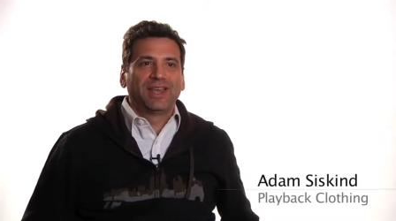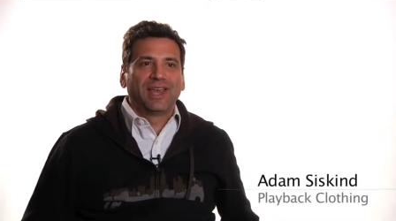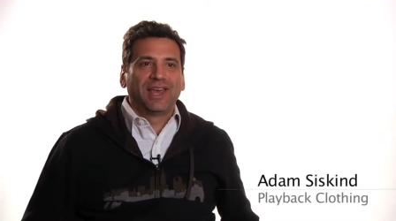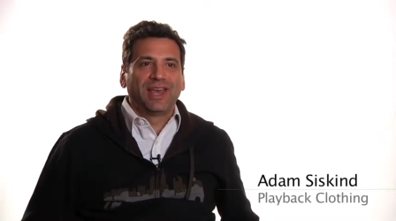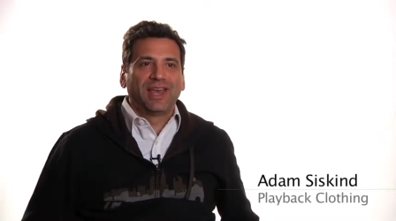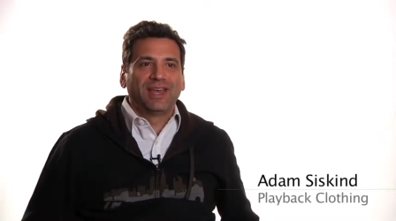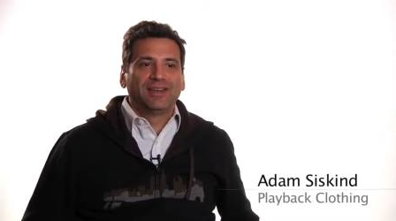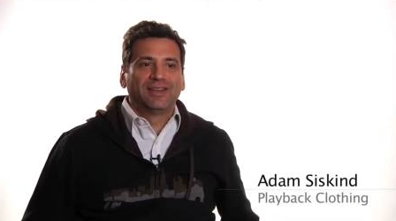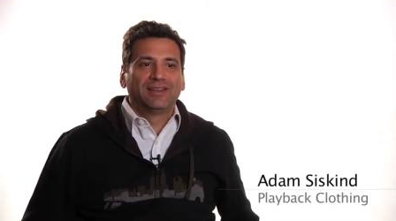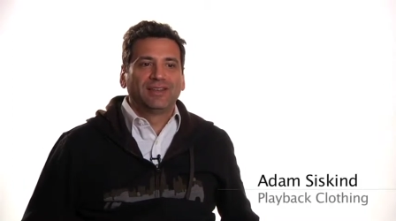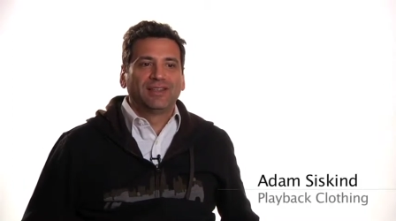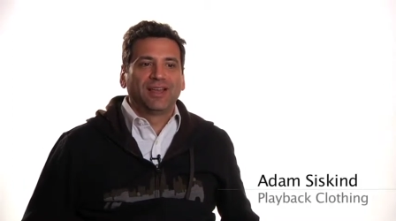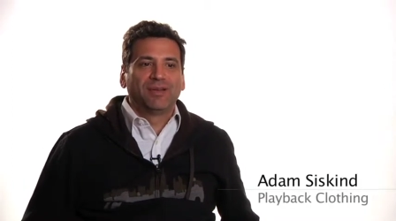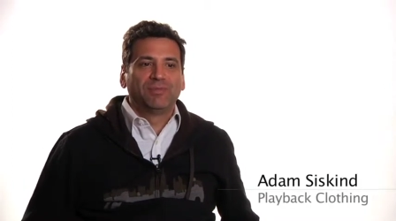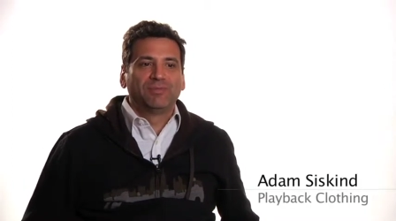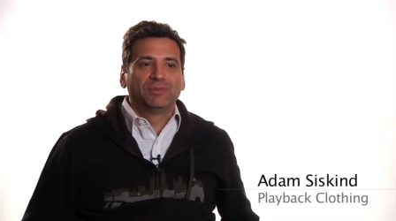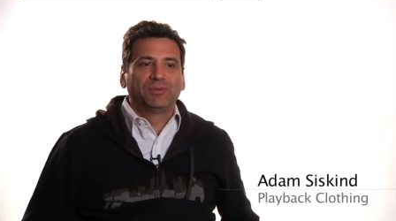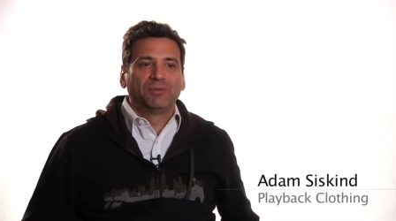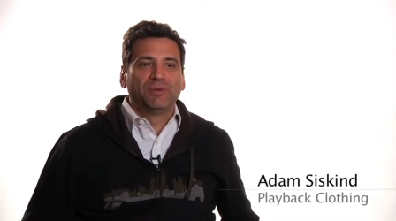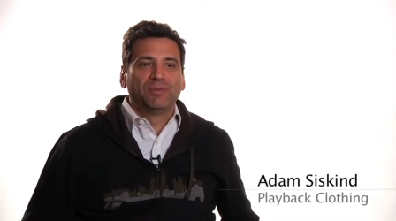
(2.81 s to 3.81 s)
and
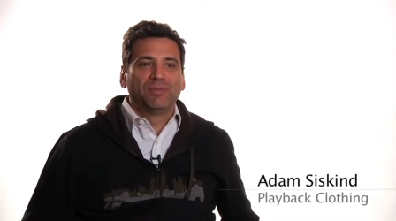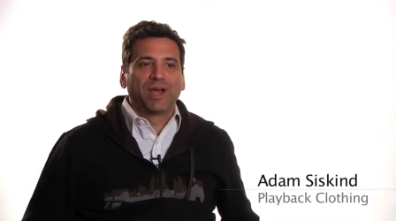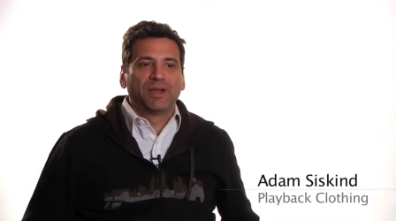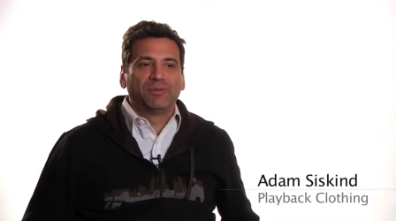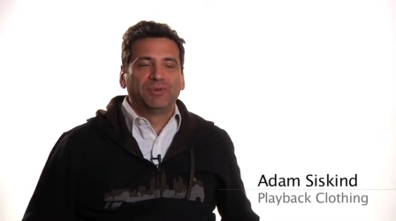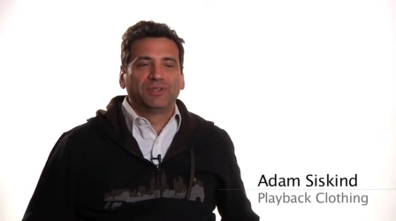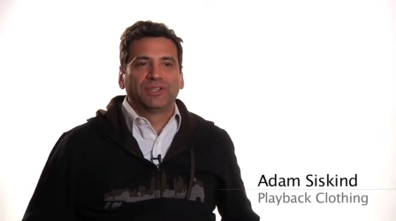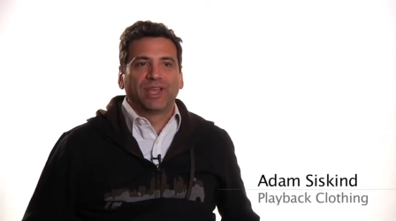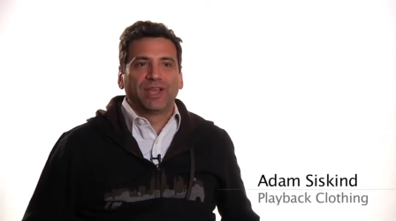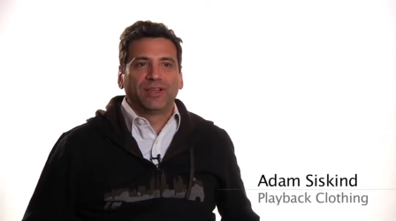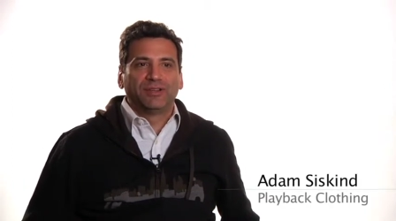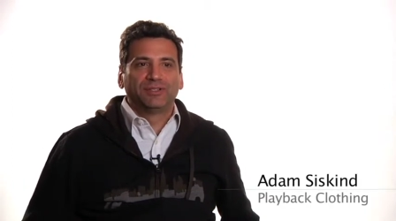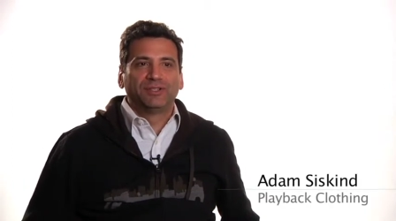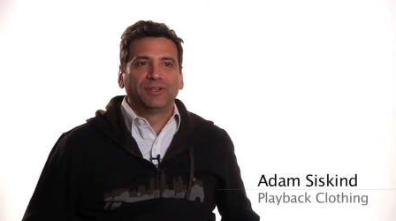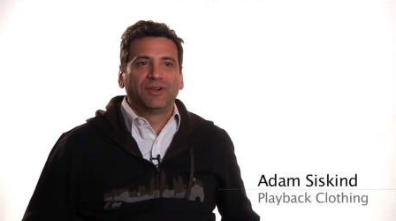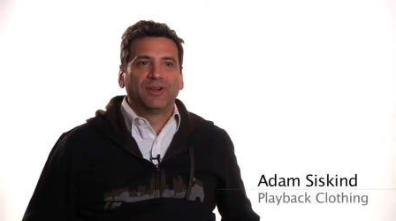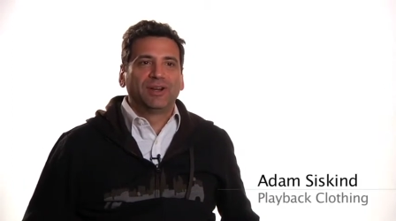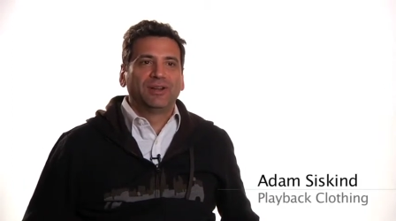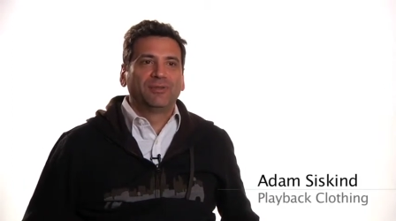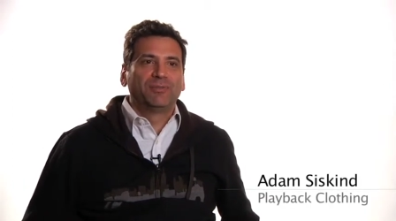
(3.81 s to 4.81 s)
um, so we buy recycled
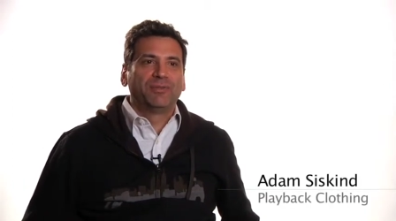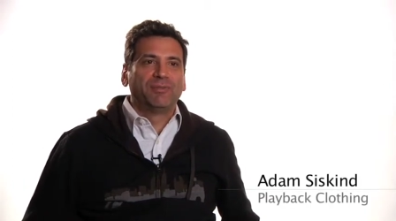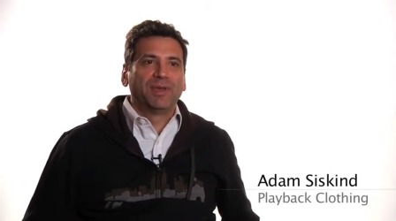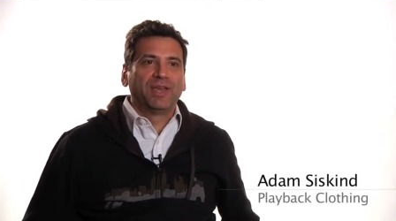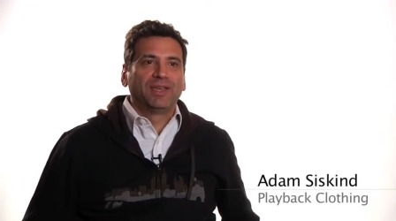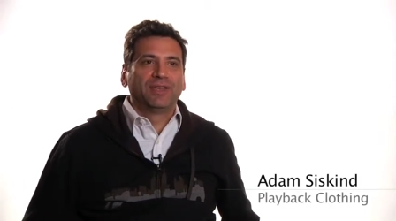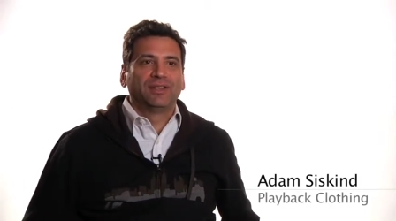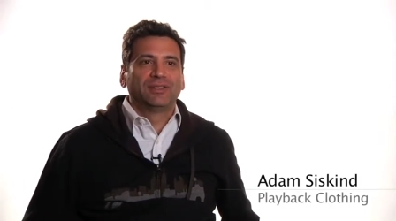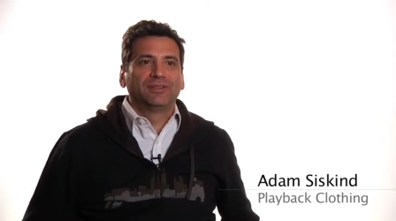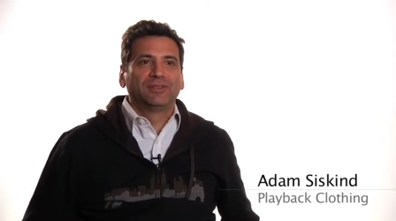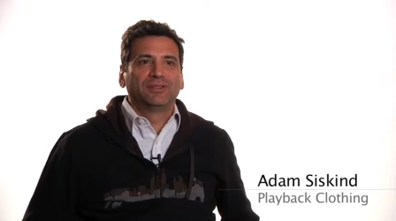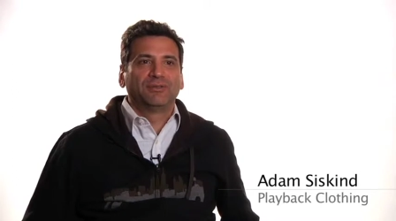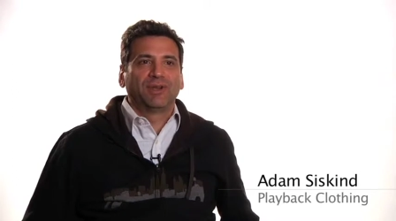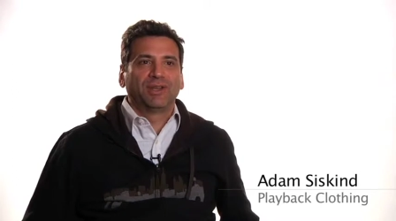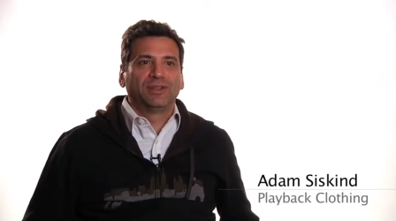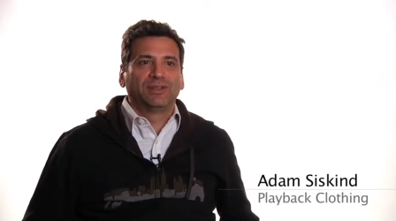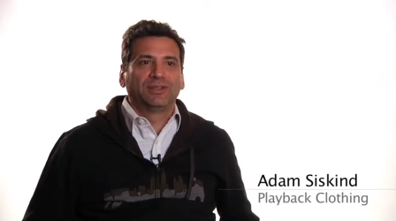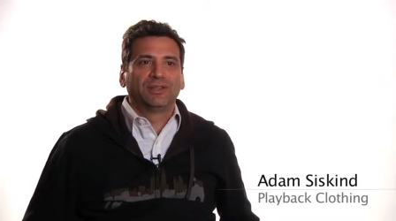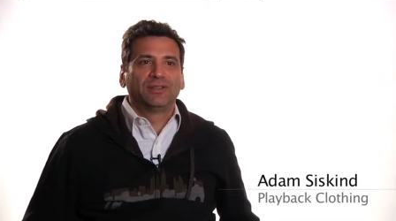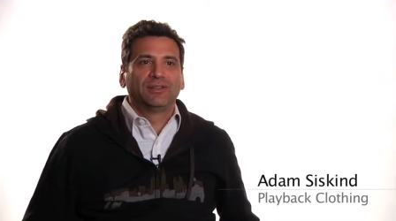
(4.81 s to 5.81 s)
yarn and we make it into
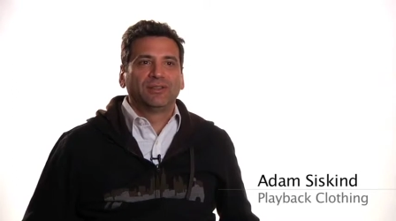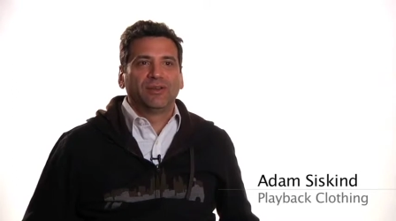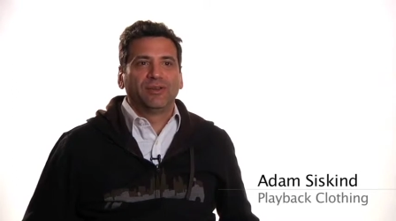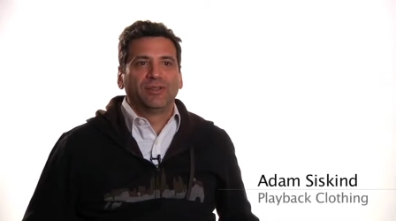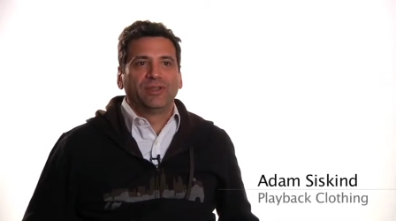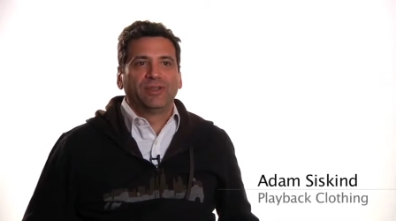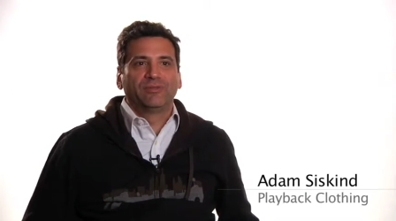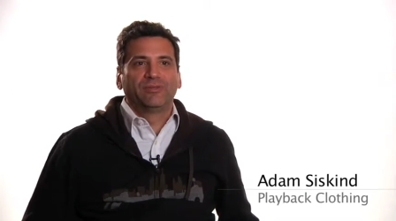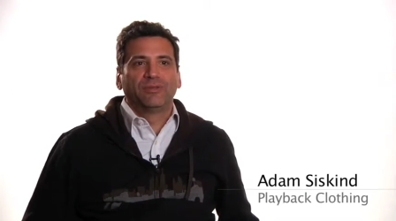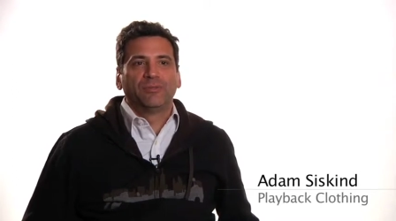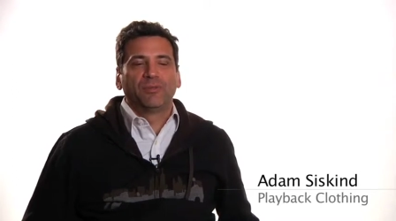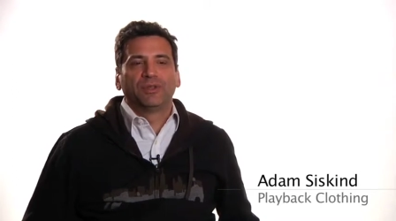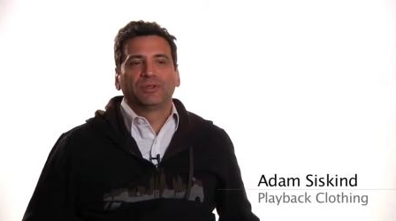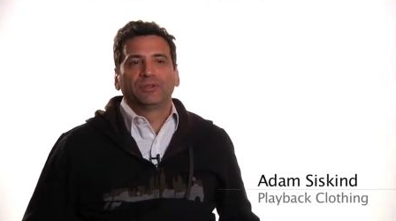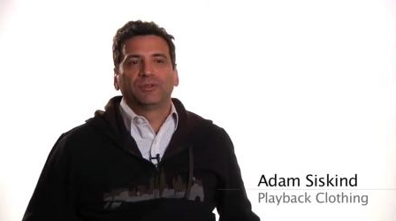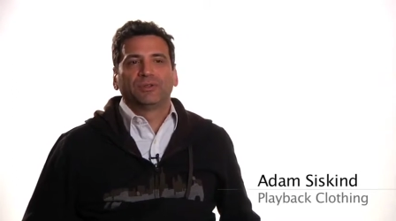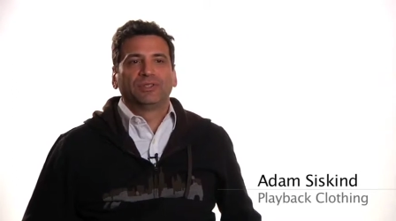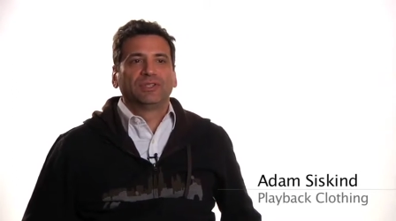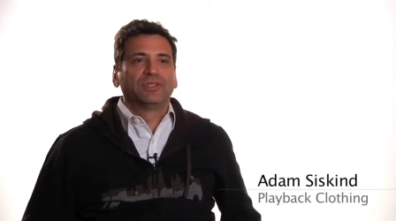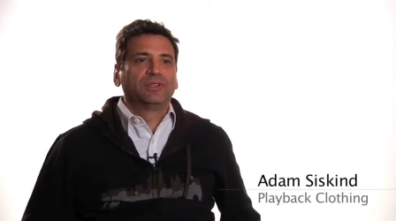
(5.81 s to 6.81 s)
great looking clothing from all
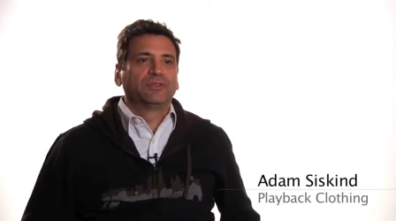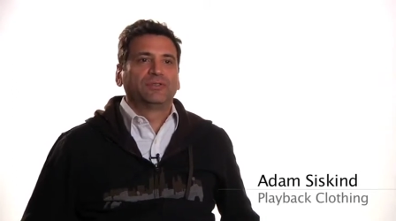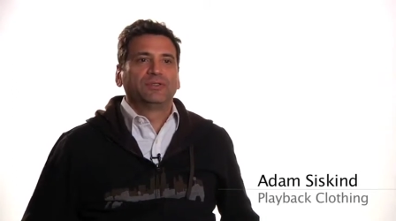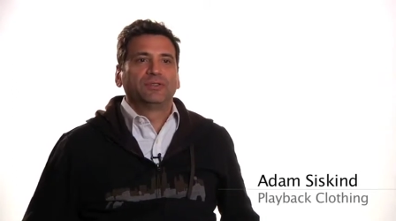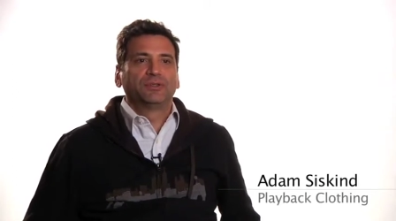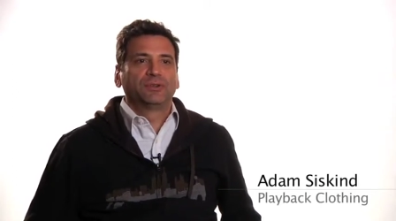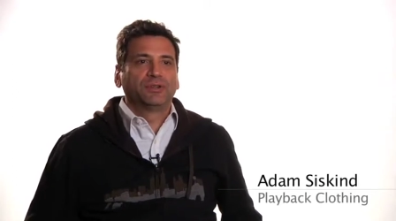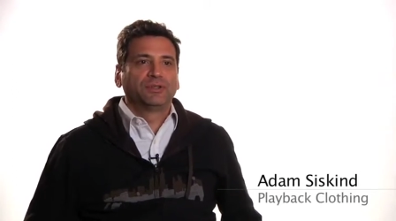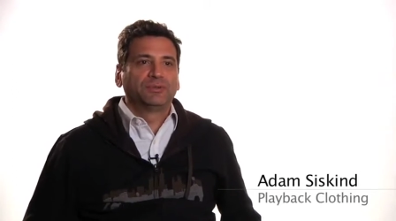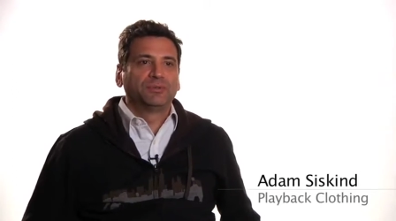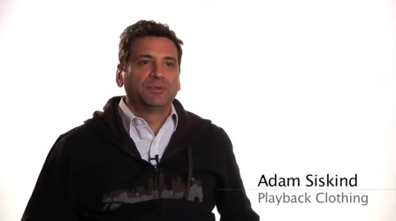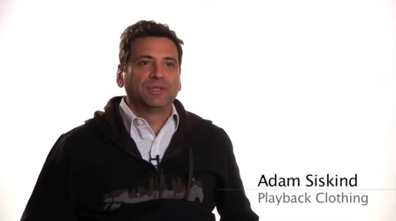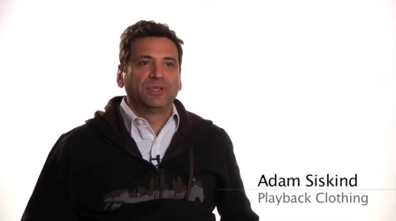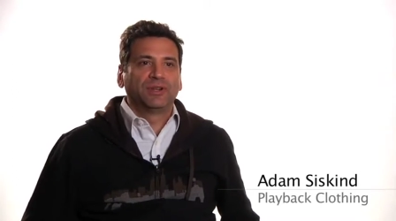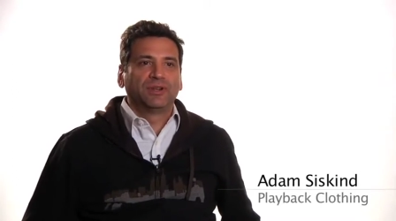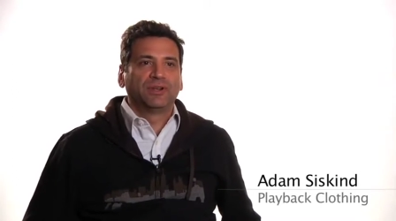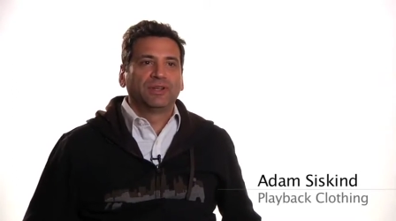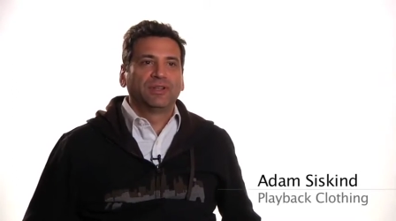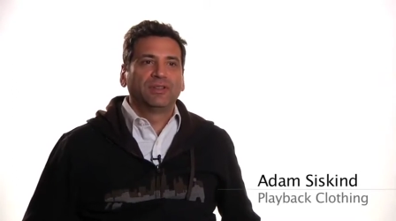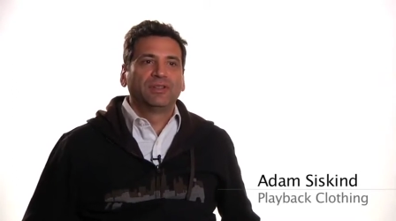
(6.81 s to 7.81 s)
sorts of different source
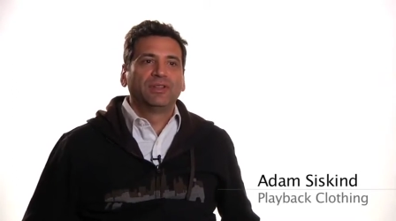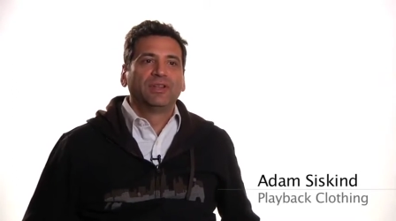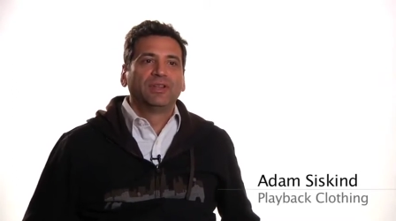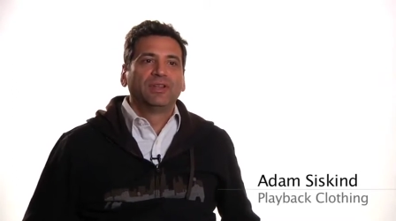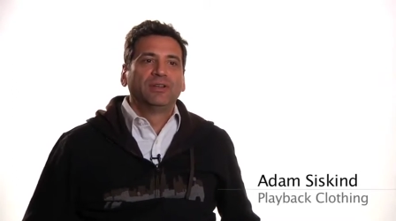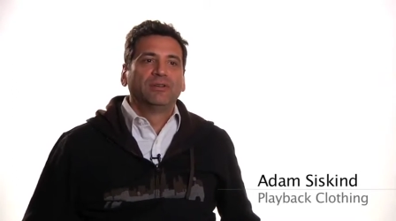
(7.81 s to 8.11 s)
material,